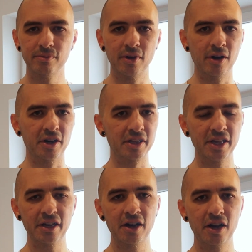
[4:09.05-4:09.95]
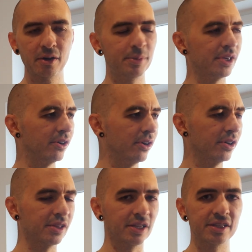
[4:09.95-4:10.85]
uh, GitHub and
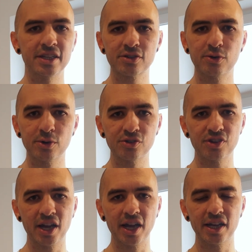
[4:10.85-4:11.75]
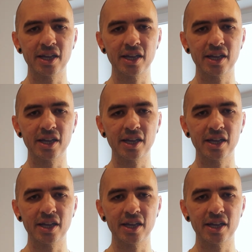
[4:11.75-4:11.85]
on the Discord chat,